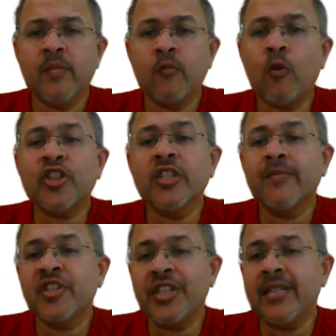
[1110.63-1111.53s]
washing
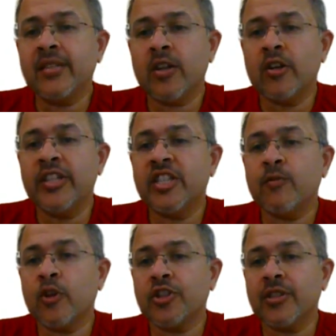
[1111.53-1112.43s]
machines or
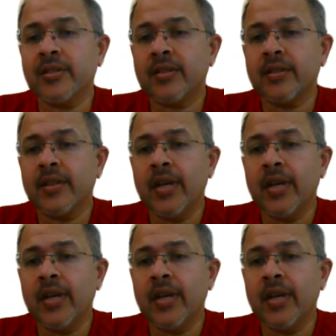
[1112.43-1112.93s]
dishwashers.